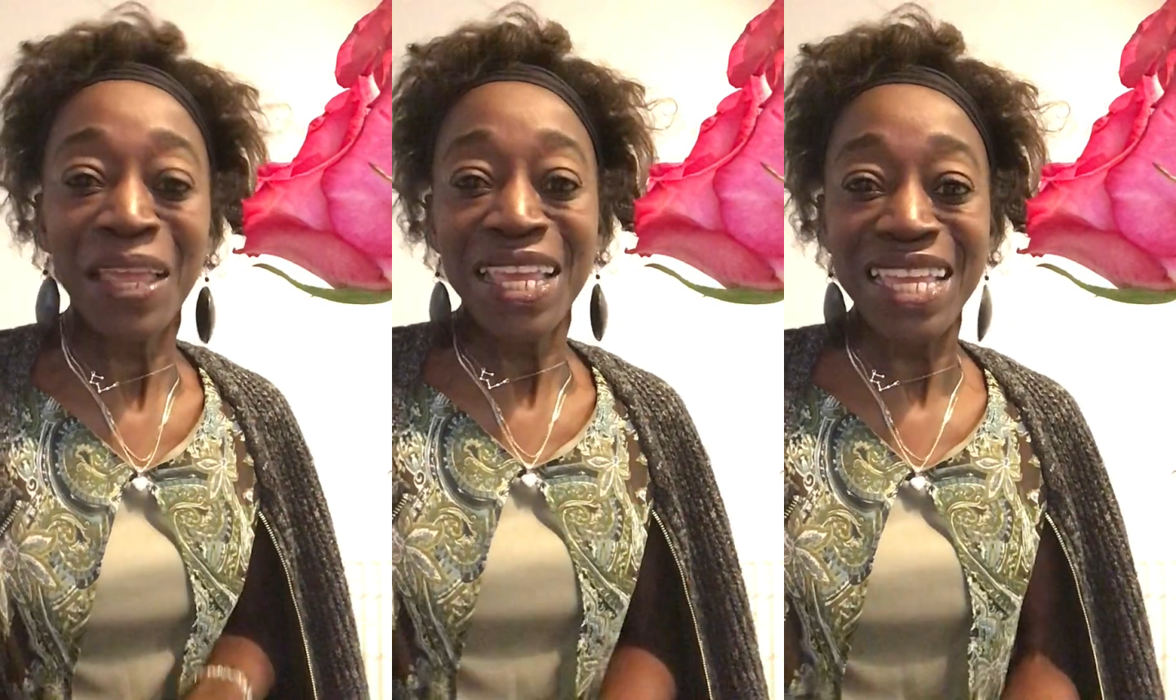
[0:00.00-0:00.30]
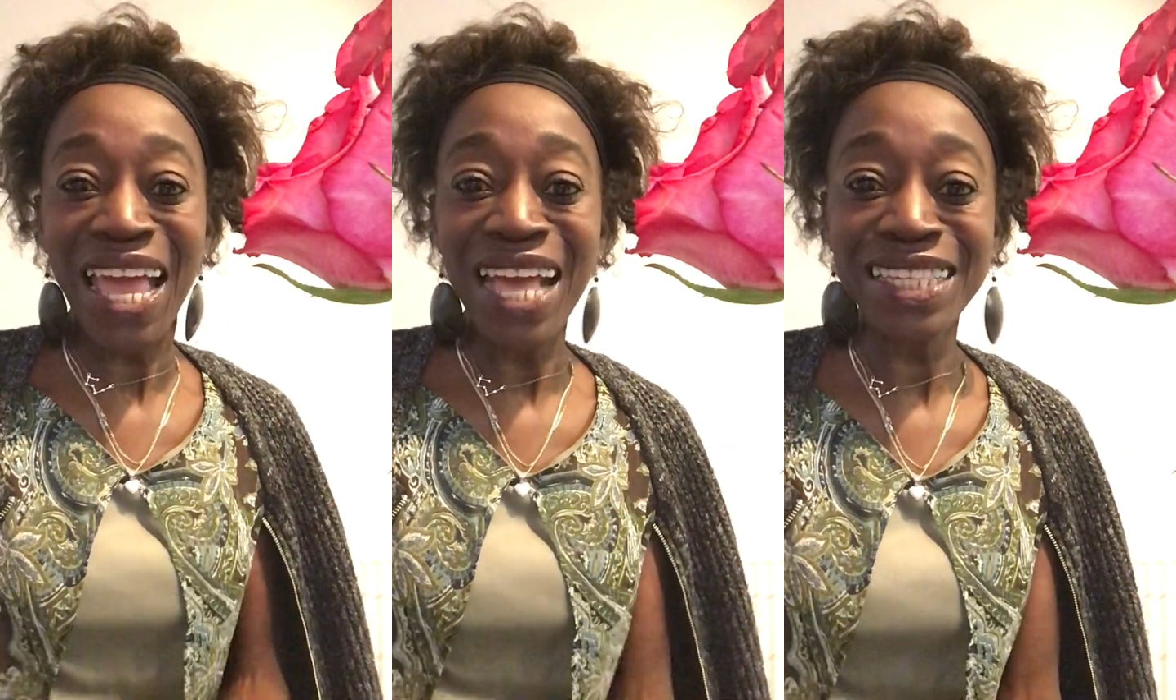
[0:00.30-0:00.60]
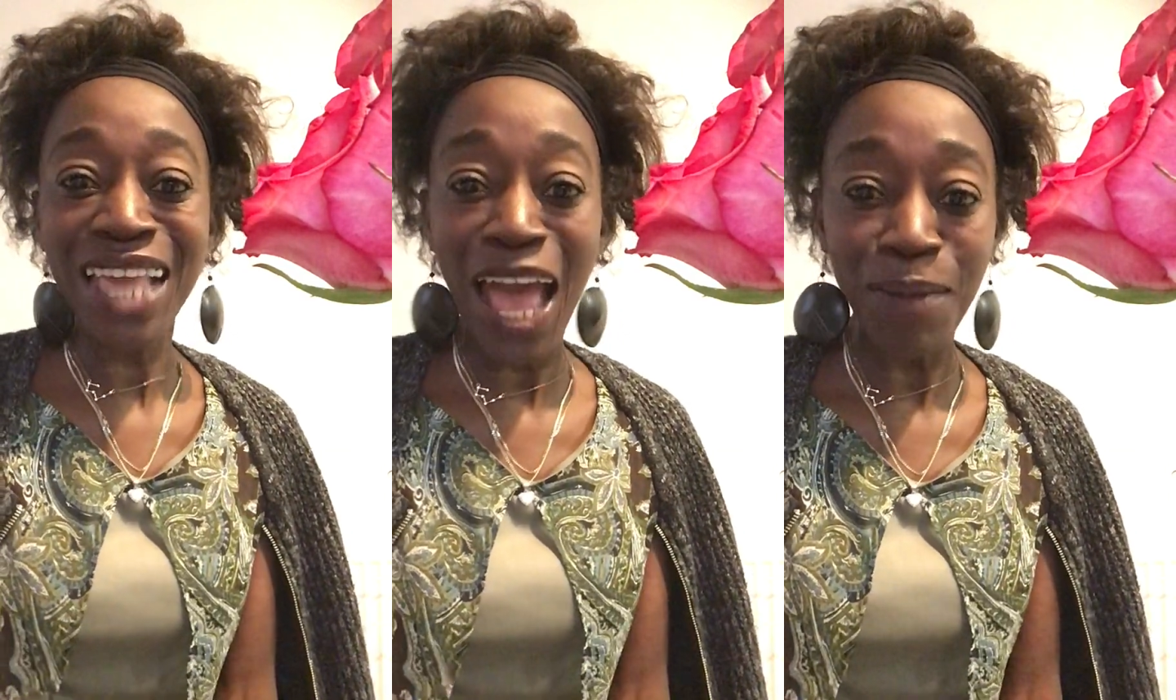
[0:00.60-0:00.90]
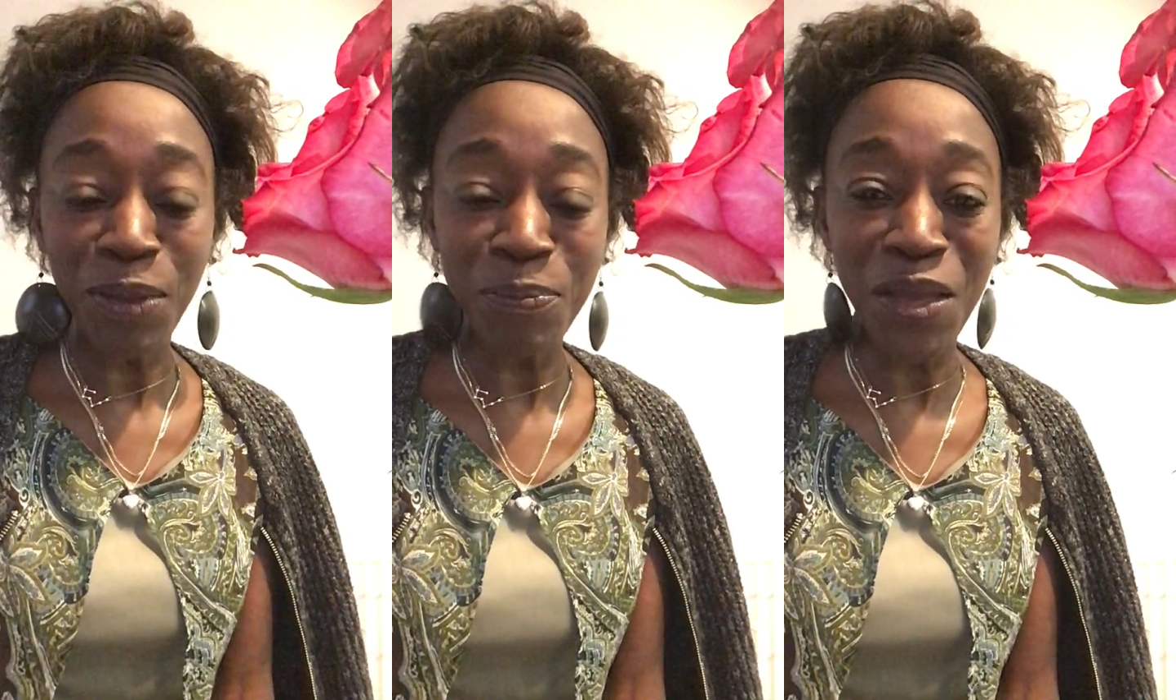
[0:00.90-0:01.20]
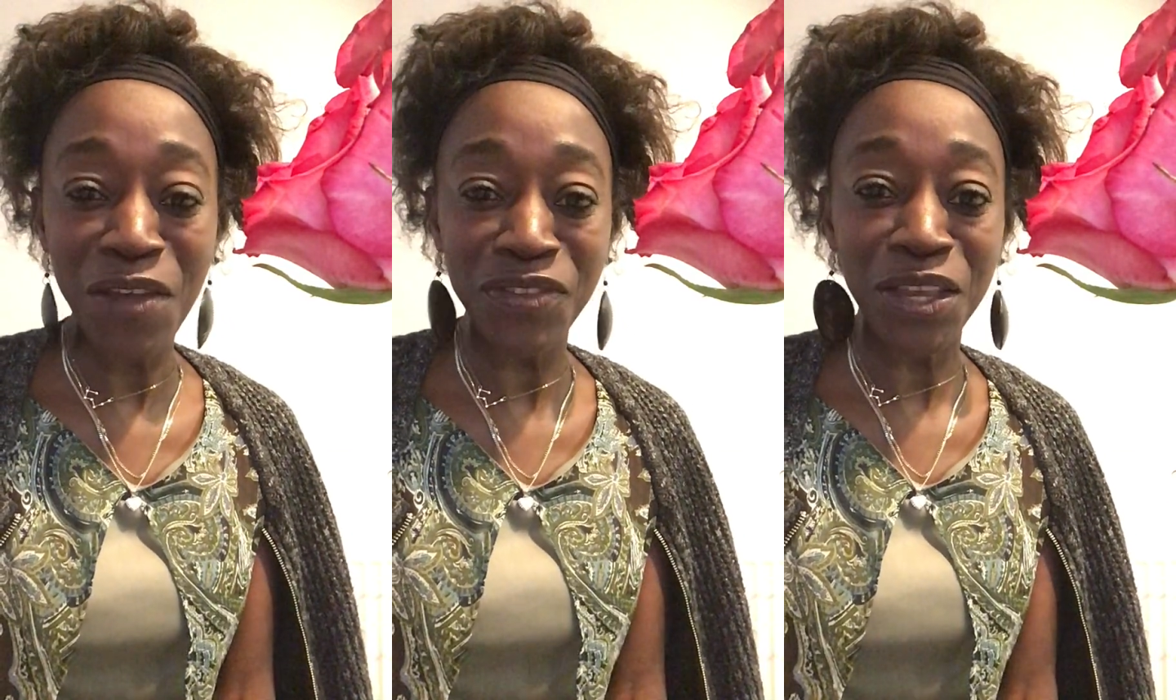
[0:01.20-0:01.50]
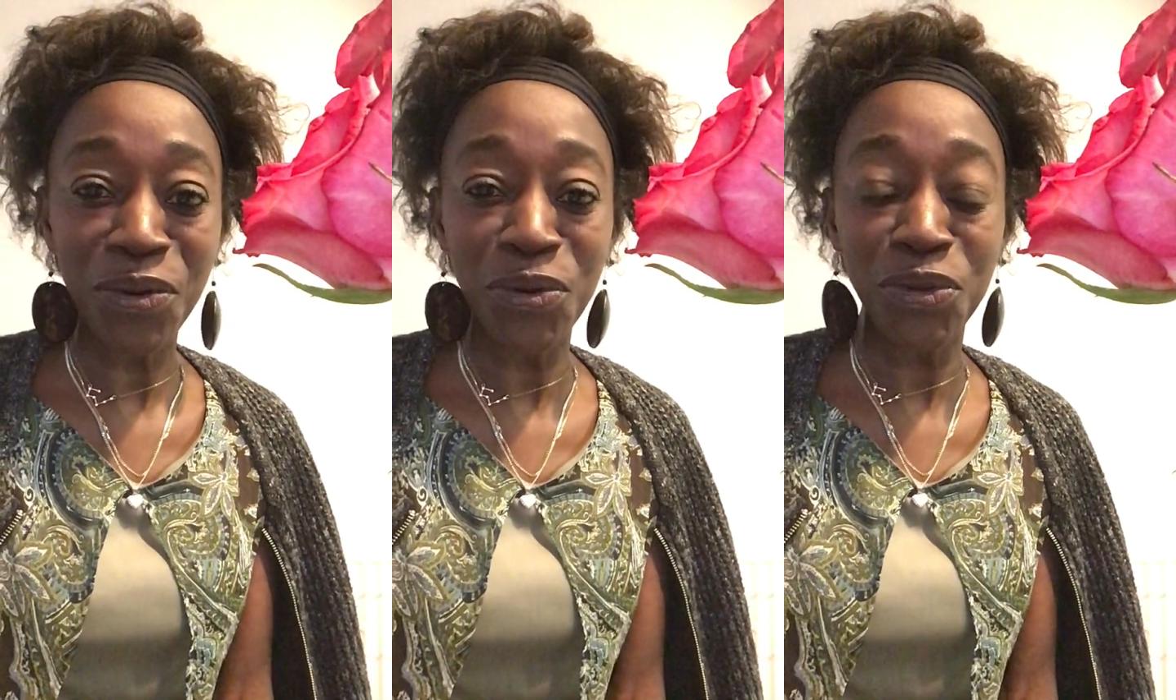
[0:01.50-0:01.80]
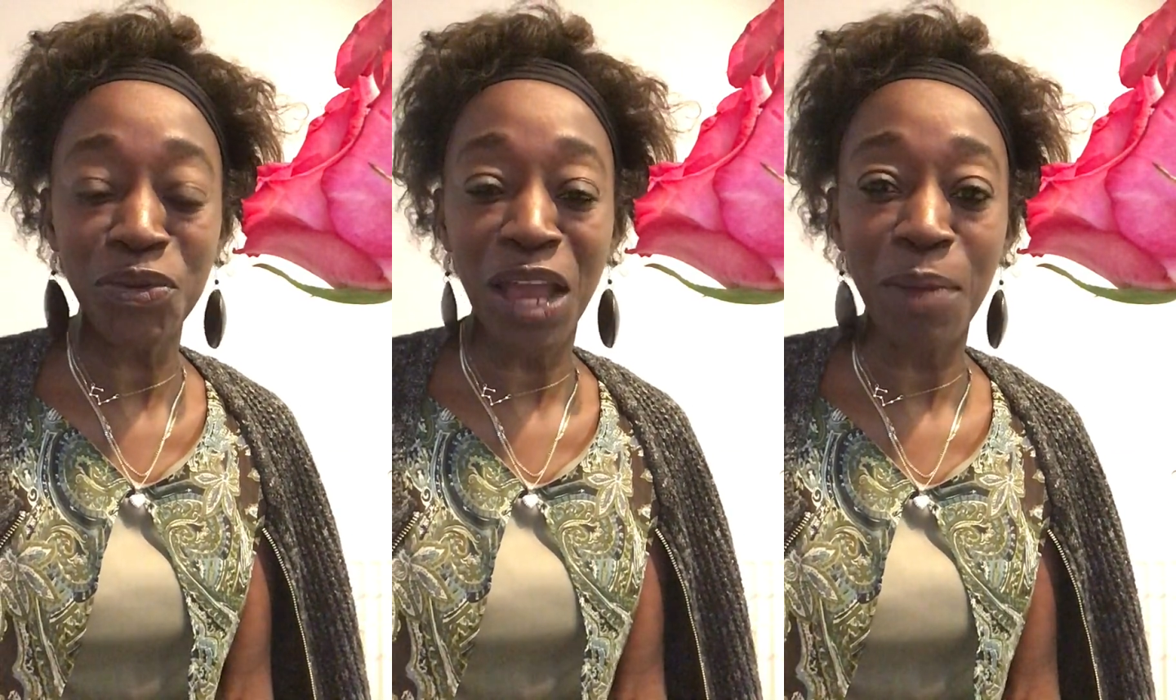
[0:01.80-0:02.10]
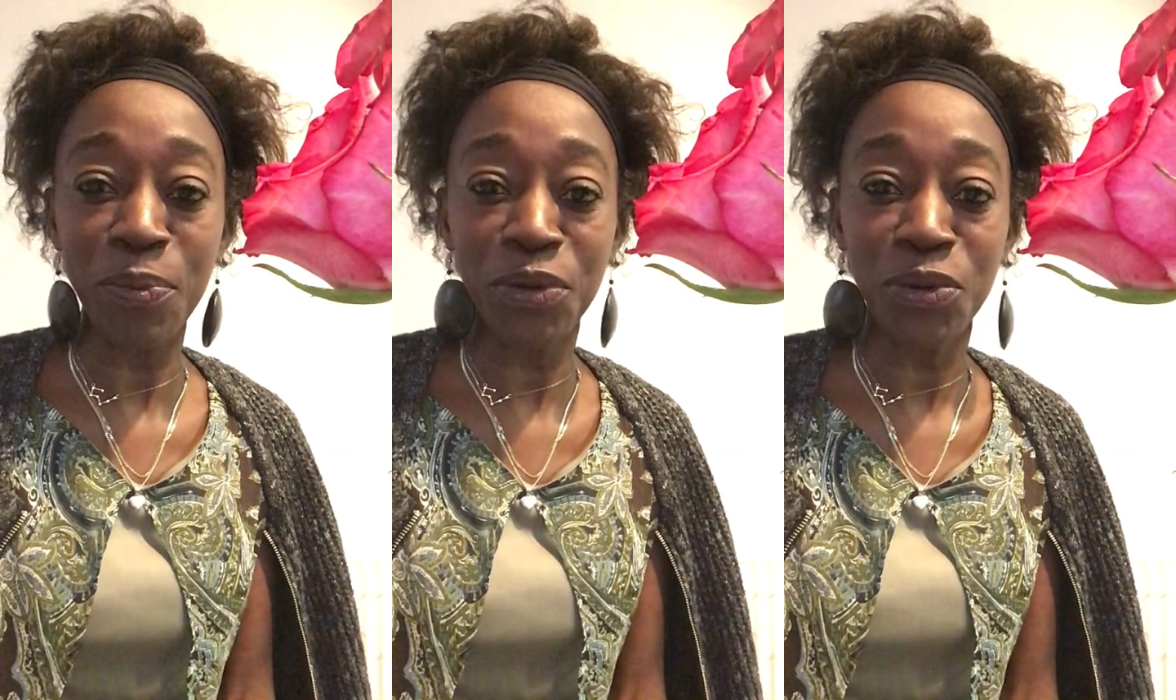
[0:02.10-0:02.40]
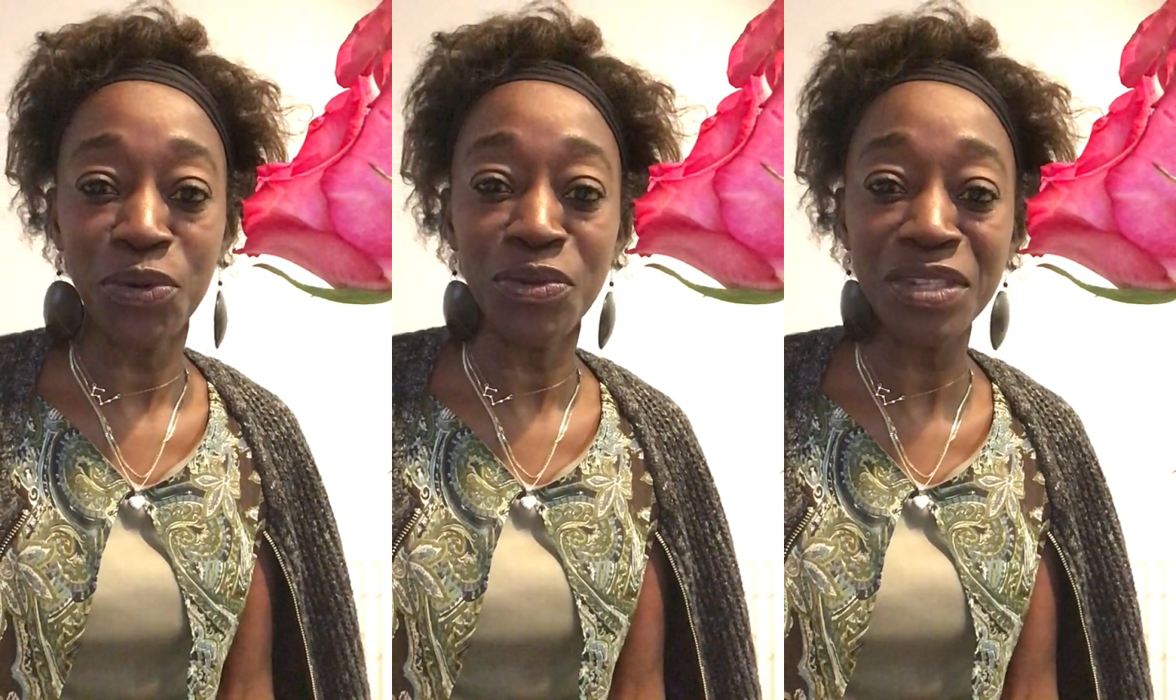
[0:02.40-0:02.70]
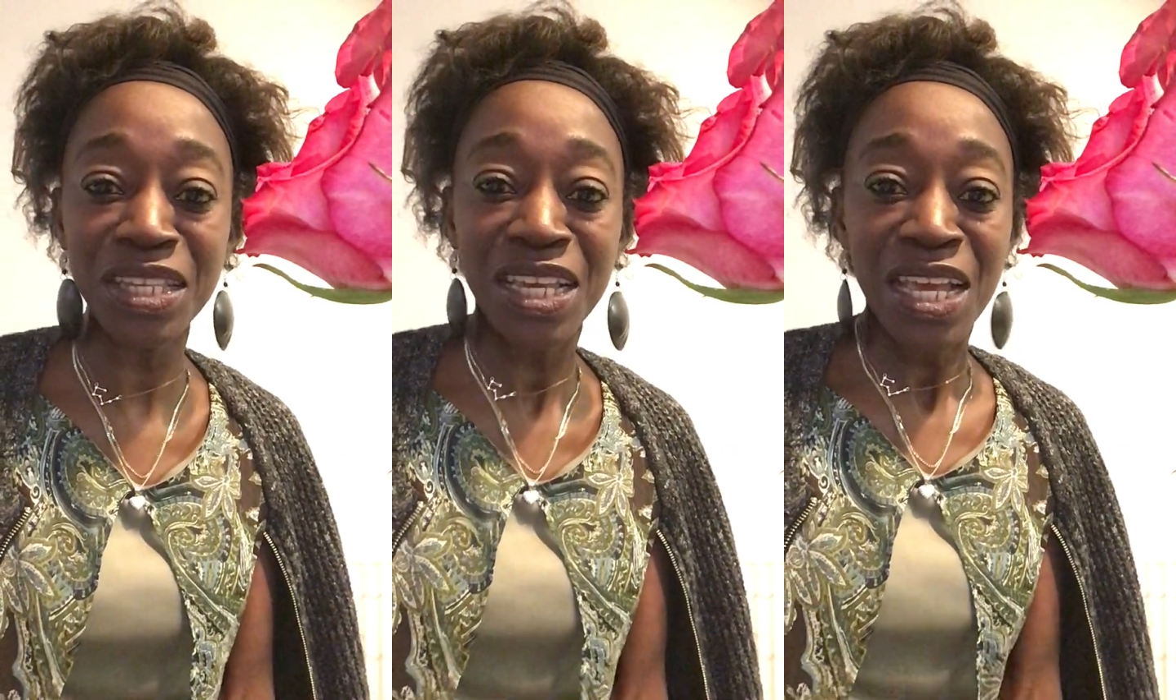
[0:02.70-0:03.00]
Yes, happy birthday, all you Capricorns.